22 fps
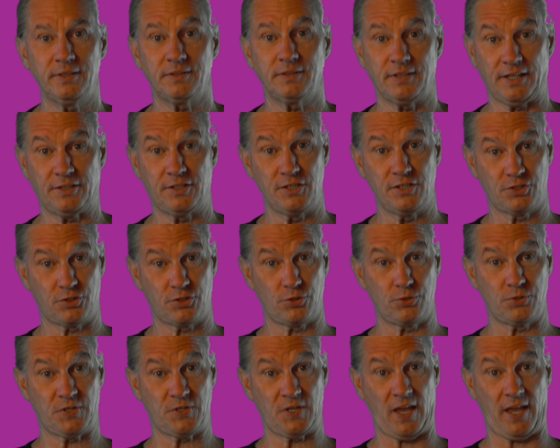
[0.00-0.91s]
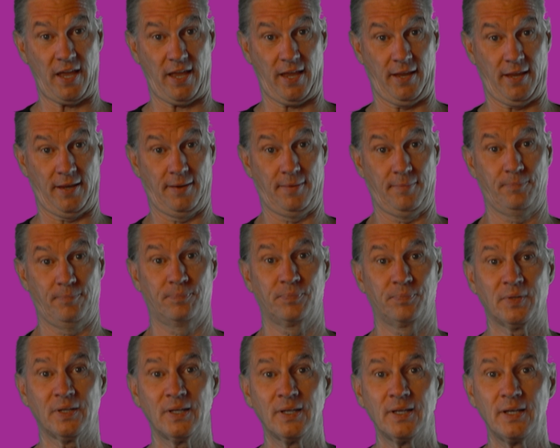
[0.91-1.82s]
That is to say,
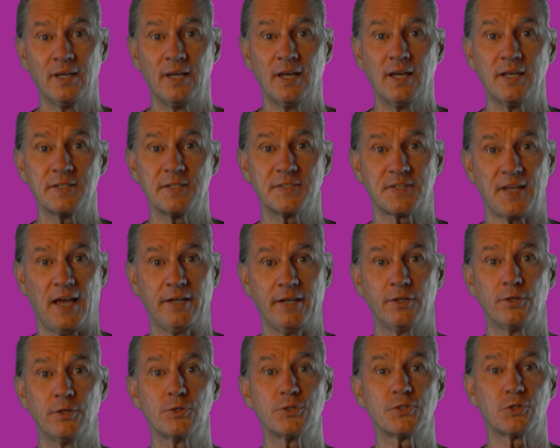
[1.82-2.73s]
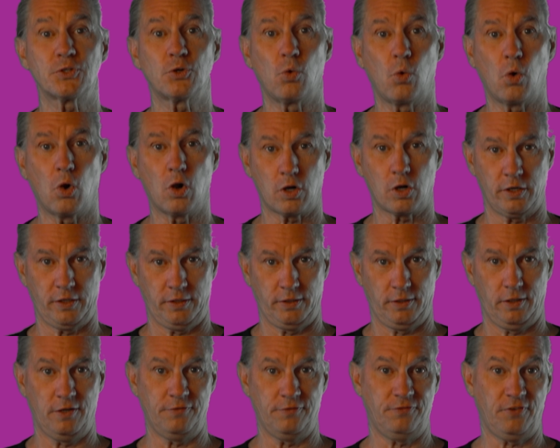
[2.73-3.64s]
sine square
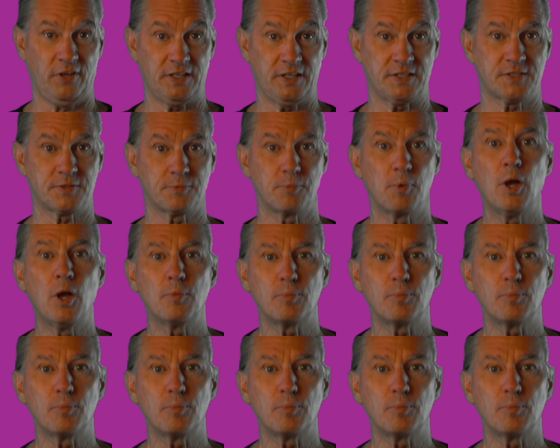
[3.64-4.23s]
of x